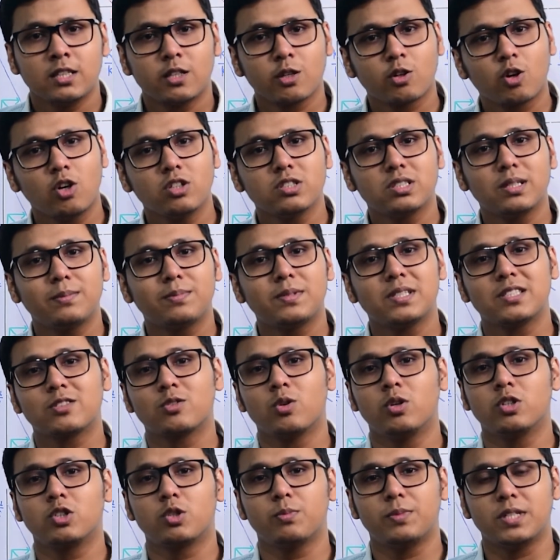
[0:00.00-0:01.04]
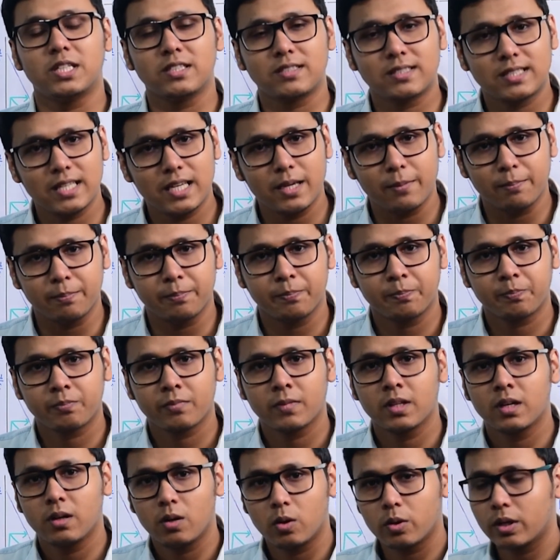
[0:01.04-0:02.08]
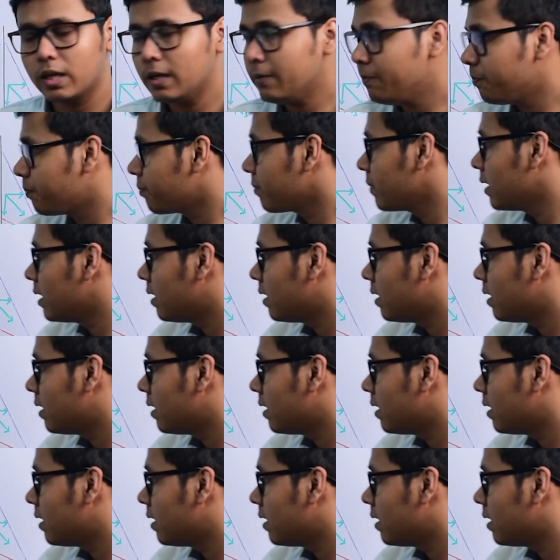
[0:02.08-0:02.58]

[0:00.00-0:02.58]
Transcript: The concept is going to be the same. Okay,